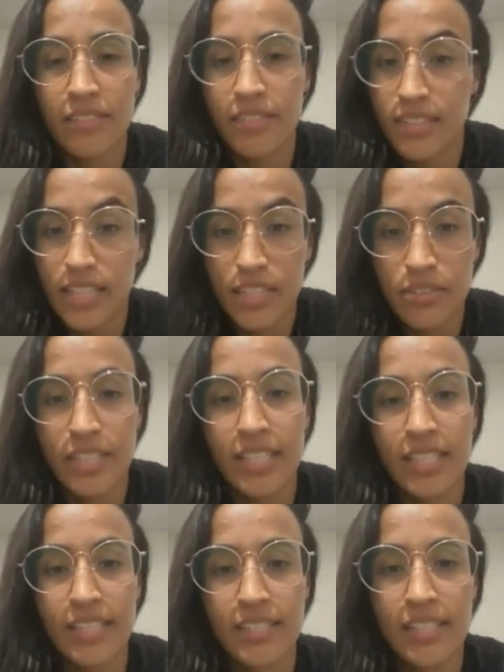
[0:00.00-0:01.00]
It's literally
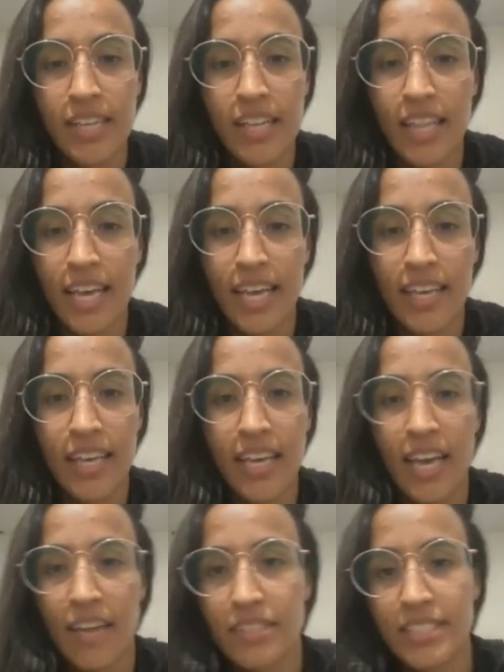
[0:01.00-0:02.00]
this. Like
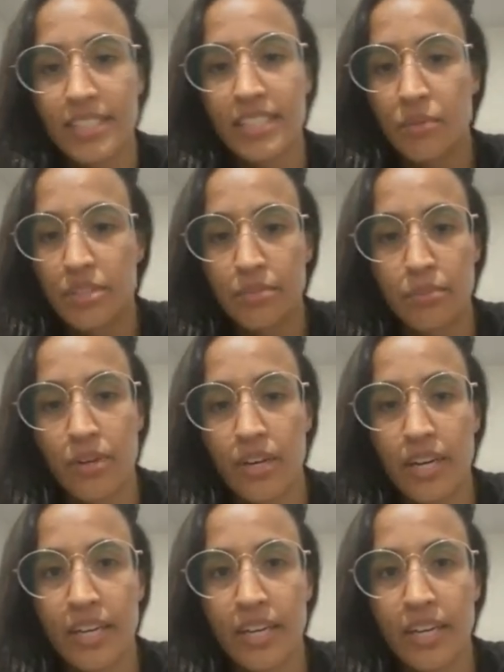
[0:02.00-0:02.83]
ever since I was born,